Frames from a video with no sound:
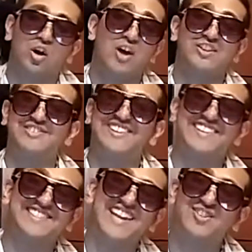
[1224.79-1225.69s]
Oh, that's like
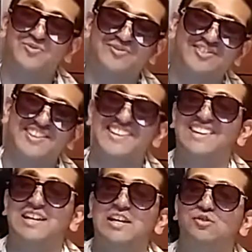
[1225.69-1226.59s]
the censor
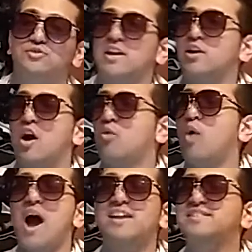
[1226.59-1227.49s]
defeating the heels. Like,
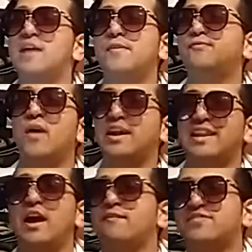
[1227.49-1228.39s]
why does every
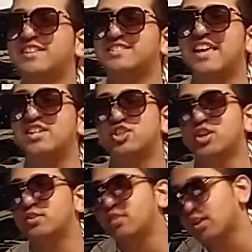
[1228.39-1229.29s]
fucking heel have
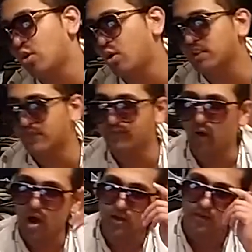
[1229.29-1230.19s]
dissension? Like, holy
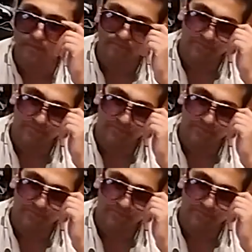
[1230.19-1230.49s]
fuck.